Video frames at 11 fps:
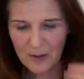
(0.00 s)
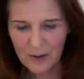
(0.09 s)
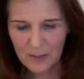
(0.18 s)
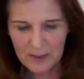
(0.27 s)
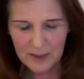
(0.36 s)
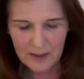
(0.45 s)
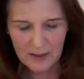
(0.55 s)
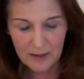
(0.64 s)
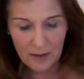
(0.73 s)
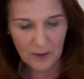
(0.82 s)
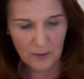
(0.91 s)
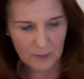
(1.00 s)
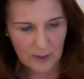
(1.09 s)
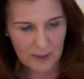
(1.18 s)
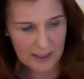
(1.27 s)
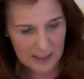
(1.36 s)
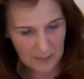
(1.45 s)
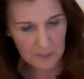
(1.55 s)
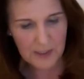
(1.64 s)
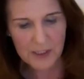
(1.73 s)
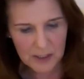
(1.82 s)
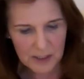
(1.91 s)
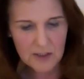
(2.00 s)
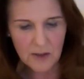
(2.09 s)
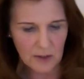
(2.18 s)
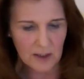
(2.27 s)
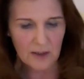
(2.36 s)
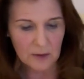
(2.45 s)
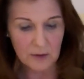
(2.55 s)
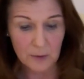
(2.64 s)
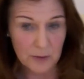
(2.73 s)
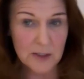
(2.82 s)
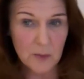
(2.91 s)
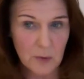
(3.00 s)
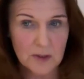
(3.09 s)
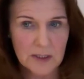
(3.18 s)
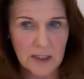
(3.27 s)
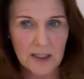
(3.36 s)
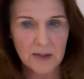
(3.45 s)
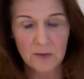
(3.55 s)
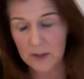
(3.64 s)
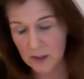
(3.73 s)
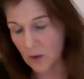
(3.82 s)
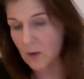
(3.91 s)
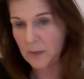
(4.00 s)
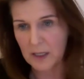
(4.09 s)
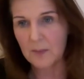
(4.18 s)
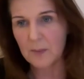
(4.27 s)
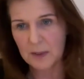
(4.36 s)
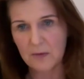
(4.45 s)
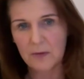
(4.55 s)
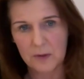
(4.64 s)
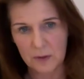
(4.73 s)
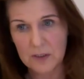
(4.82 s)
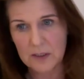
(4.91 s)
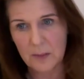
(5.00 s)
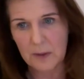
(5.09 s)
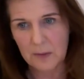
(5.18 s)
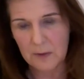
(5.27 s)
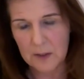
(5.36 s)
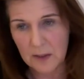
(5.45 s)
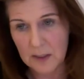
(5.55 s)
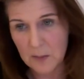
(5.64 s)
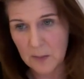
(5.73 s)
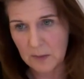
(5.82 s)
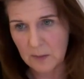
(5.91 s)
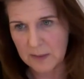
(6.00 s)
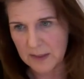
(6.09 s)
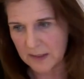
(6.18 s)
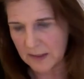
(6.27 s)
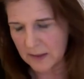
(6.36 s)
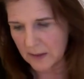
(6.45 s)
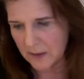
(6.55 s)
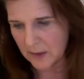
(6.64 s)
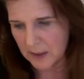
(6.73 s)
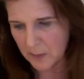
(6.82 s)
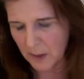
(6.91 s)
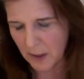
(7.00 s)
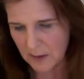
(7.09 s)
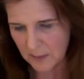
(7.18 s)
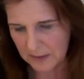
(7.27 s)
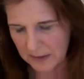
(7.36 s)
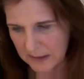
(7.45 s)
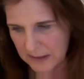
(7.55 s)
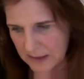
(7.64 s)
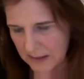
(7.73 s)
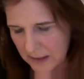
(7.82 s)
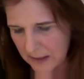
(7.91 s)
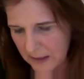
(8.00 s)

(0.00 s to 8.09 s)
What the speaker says: I mean, you know, and it's ambitious to think that there is a one size fits all, but I believe that there is, and I believe it's PBBT. I think it's possible at least.